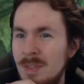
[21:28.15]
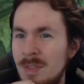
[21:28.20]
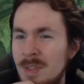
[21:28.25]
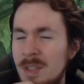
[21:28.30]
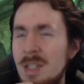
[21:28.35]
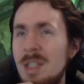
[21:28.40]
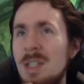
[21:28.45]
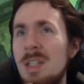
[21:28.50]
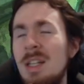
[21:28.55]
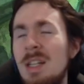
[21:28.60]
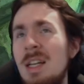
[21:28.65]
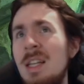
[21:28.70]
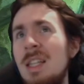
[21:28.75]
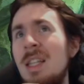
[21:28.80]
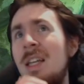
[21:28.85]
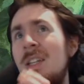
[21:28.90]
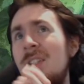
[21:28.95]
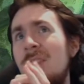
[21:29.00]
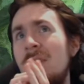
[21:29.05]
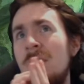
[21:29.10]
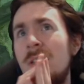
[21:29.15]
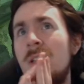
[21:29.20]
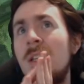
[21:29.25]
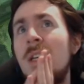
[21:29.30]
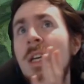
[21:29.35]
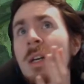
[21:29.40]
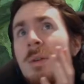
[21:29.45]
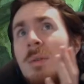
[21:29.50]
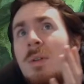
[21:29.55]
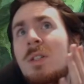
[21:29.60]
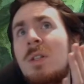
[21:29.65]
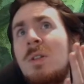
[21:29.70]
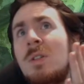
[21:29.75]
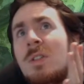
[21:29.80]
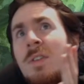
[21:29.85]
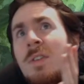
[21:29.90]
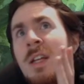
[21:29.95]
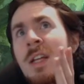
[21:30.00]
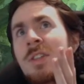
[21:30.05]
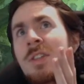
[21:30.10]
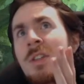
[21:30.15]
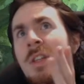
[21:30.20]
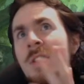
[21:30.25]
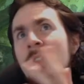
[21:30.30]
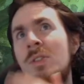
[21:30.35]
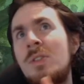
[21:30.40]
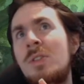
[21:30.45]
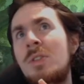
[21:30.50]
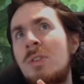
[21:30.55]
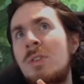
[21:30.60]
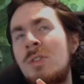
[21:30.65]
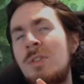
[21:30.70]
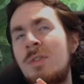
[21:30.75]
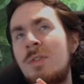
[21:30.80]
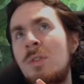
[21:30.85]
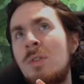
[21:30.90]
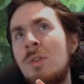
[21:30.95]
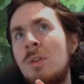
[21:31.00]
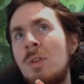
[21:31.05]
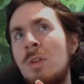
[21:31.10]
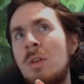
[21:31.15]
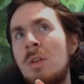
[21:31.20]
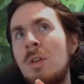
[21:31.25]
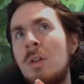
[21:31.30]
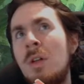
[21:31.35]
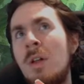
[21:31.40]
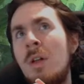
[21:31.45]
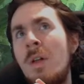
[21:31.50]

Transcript: Not gonna lie, they actually well cultivate actually lets you search for